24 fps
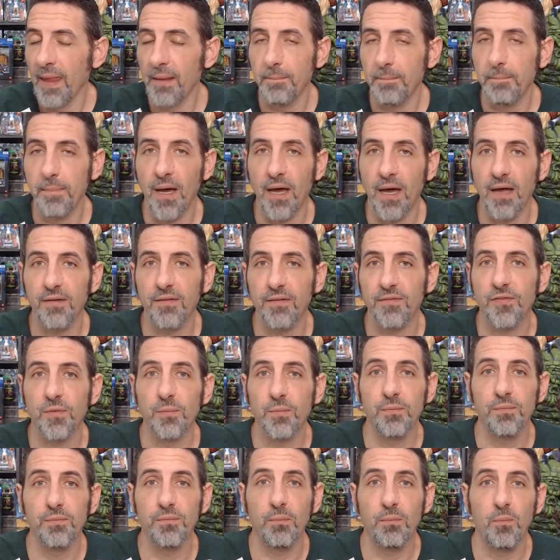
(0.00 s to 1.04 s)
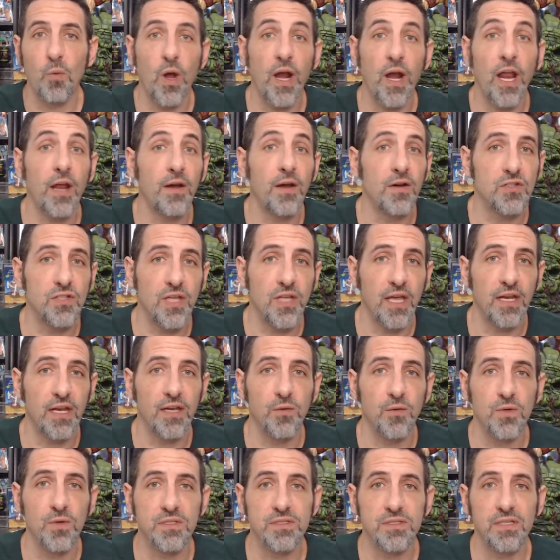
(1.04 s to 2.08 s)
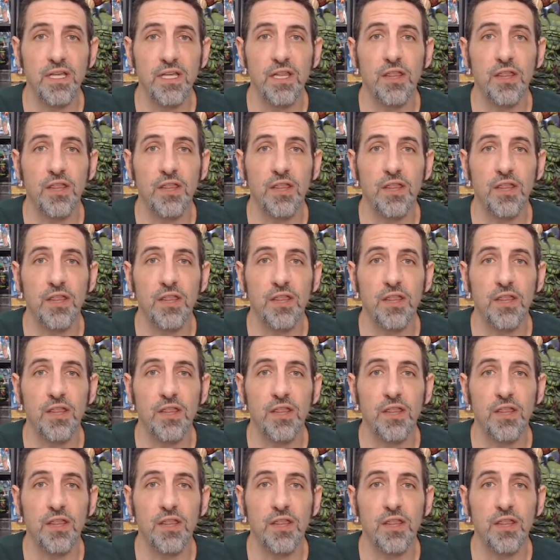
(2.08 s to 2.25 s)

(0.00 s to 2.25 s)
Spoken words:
but from what I understand, it was the